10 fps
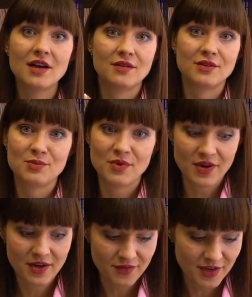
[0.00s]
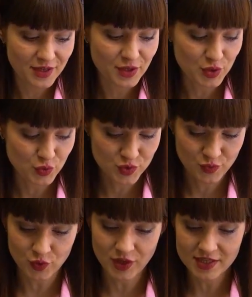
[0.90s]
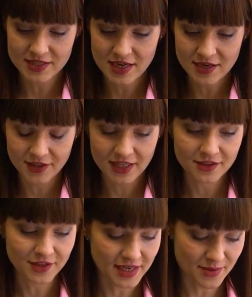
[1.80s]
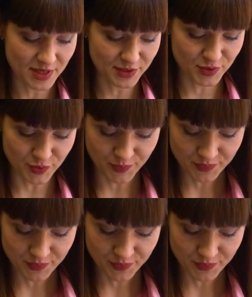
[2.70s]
will be very, very useful, guys. I really recommend you.